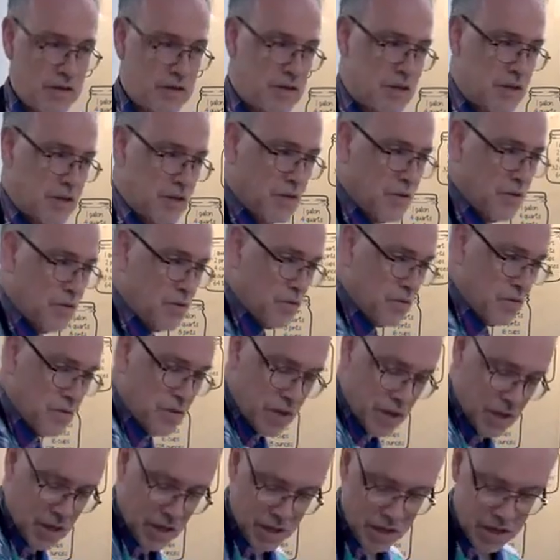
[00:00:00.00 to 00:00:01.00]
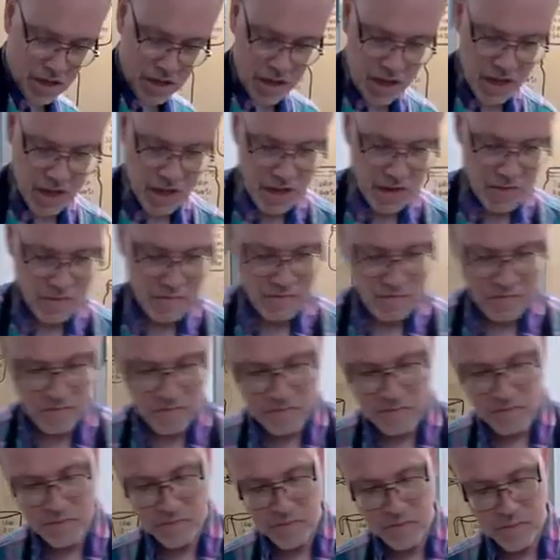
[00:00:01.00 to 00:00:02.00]
to the
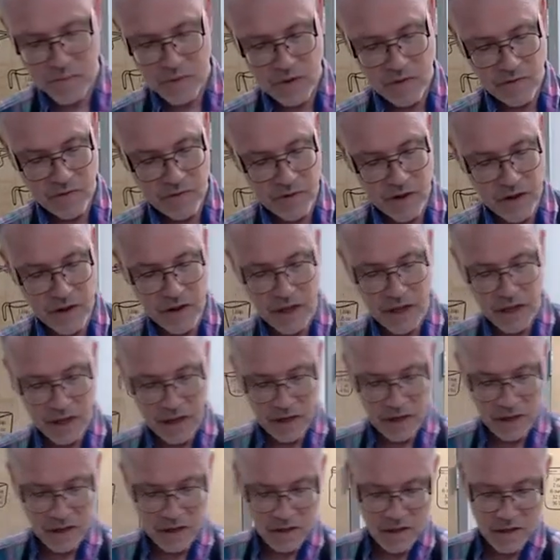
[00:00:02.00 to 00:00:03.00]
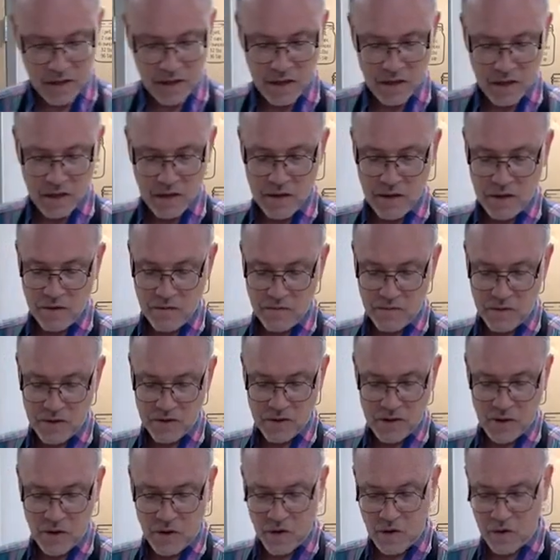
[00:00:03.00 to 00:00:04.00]
filling,
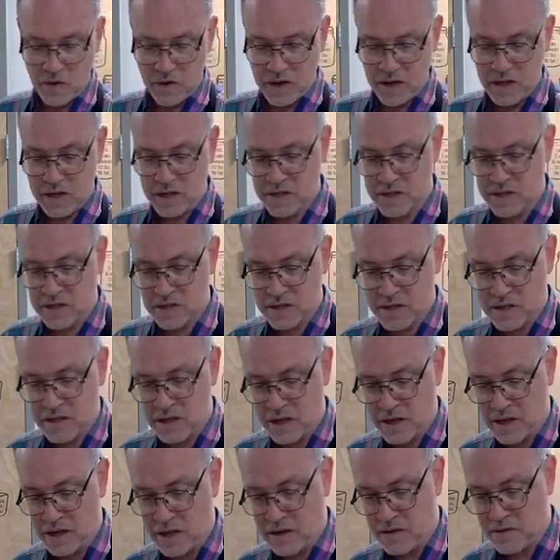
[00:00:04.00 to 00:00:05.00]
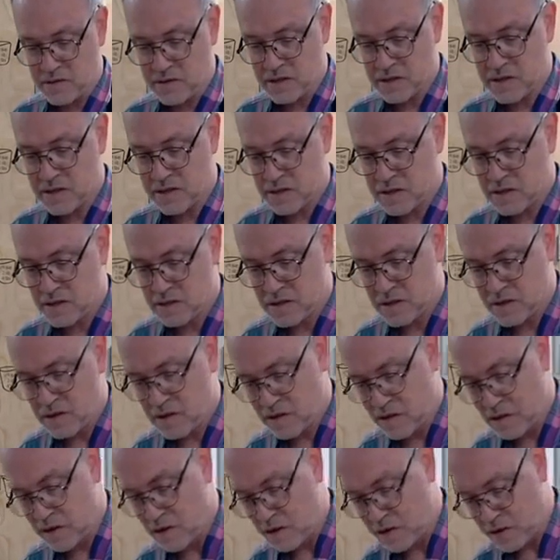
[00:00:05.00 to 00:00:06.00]
which always, you know, is
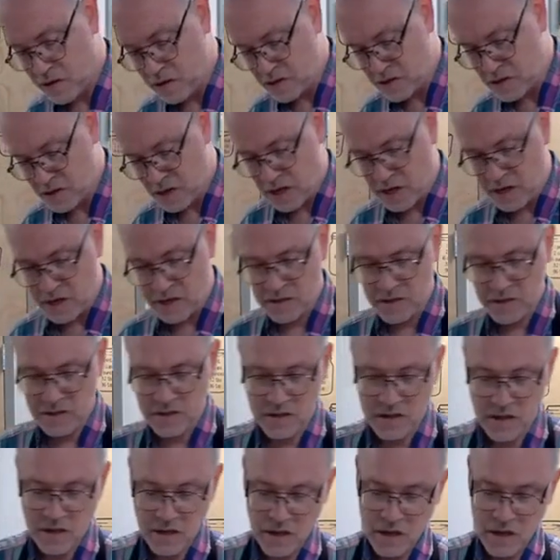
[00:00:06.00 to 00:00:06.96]
always nice.